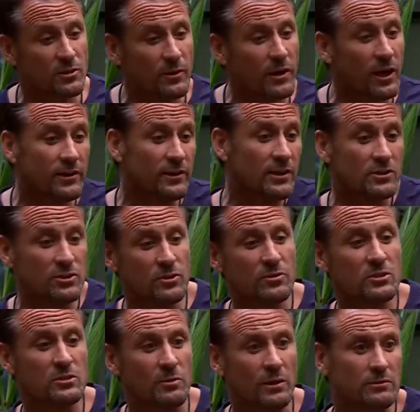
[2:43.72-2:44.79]
do it? Yeah, I'd like to do
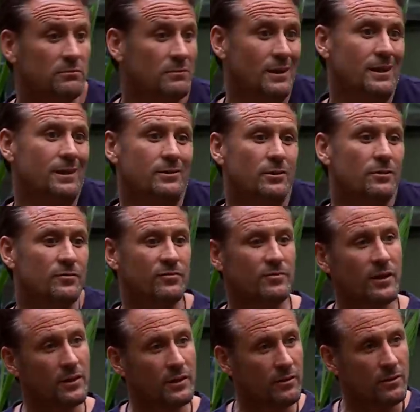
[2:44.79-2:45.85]
it. this one. End of.
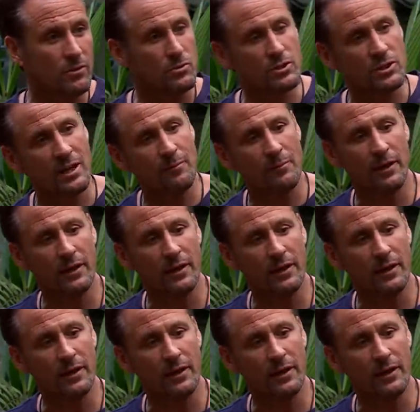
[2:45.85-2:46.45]
I'd like, oh, course you can,